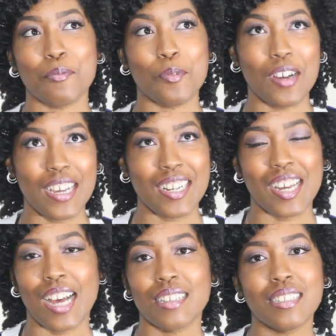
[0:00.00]
one,
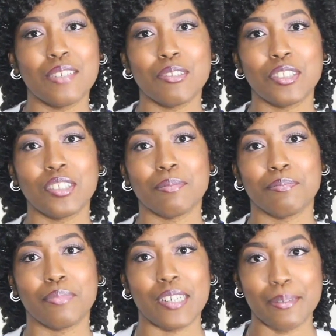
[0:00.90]
I can never just
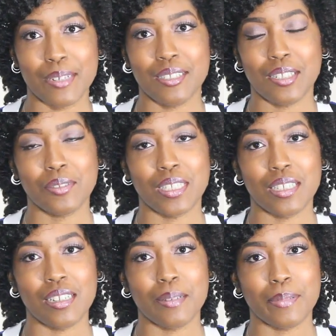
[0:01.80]
bring myself to
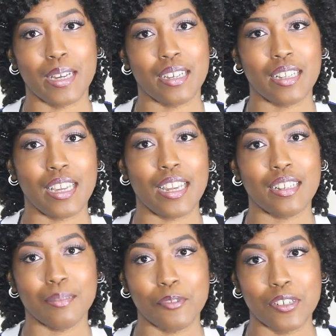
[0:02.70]
get up at eight
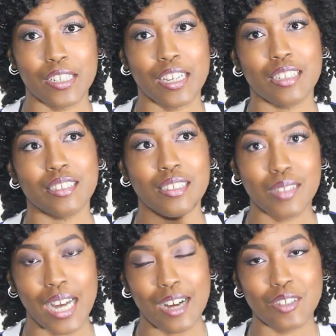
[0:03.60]
in the morning and leave
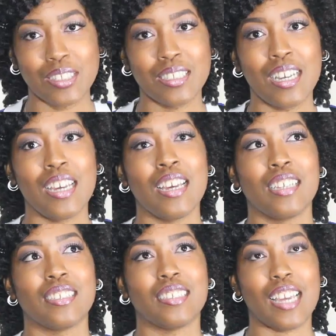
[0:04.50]
the house,
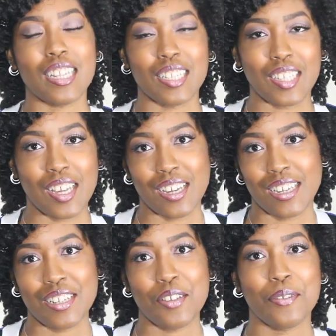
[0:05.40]
stand in
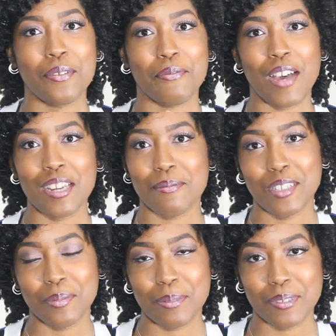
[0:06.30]
line, fight a
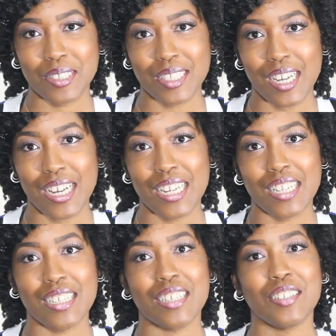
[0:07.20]
bunch of people in line,
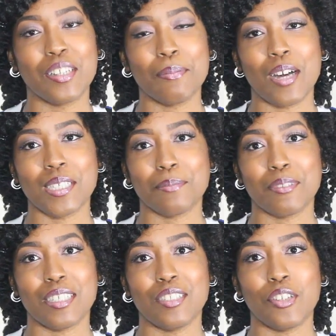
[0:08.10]
and then they
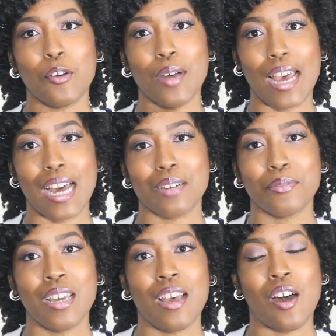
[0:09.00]
possibly don't have
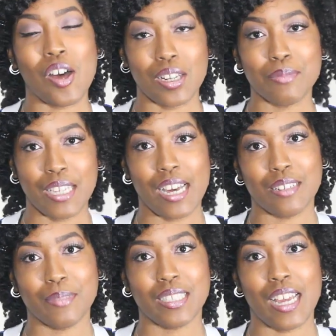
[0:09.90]
all the
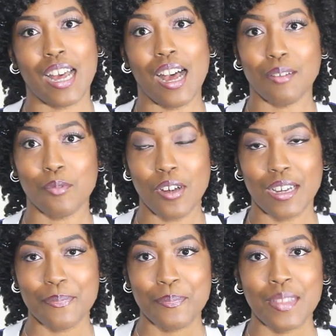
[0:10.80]
items that I want.